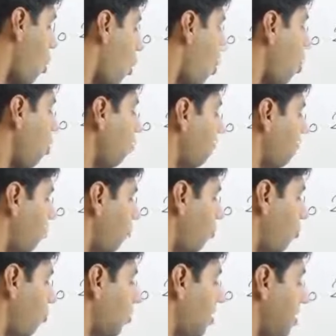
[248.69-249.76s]
all
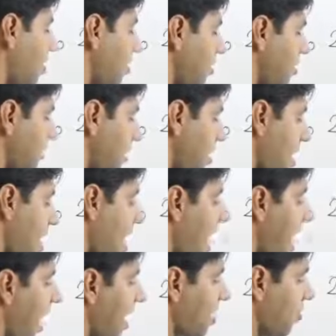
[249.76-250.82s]
4
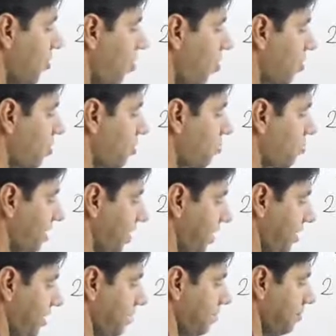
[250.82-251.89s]
are not
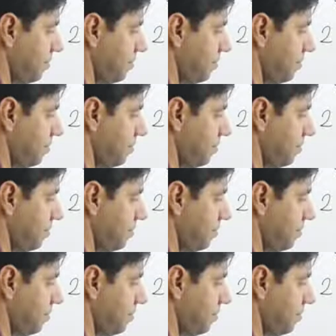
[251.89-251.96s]
together.